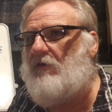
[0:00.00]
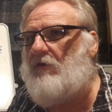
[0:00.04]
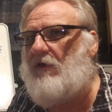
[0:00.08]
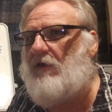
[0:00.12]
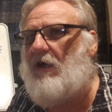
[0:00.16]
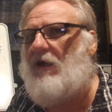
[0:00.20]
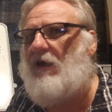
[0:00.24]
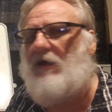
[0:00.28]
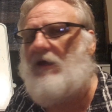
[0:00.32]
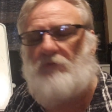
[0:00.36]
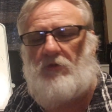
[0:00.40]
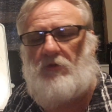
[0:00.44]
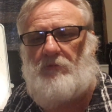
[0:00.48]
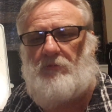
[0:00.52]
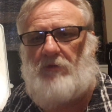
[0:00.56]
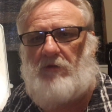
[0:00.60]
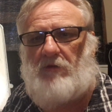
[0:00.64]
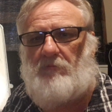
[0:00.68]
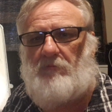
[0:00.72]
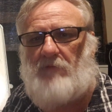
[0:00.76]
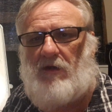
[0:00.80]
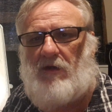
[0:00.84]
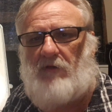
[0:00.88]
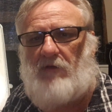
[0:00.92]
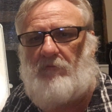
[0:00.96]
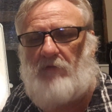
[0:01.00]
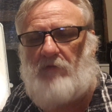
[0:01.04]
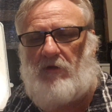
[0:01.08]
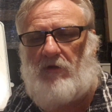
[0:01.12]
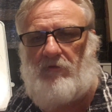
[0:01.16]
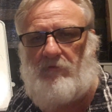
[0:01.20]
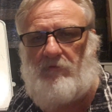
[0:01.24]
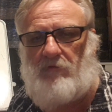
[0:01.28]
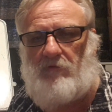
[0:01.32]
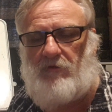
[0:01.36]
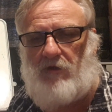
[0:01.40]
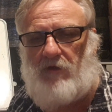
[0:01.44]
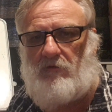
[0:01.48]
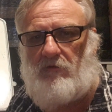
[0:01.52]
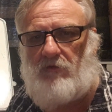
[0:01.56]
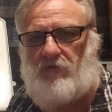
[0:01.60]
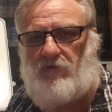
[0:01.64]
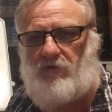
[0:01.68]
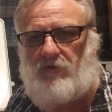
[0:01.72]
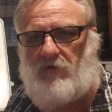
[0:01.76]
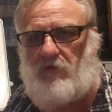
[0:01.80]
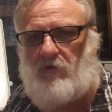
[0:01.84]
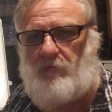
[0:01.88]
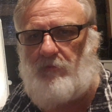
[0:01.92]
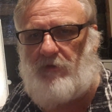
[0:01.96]
Kant would be among them. I
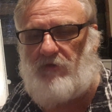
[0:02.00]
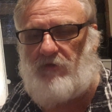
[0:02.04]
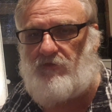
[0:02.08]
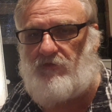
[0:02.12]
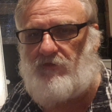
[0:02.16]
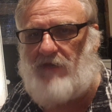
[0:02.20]
was a little bit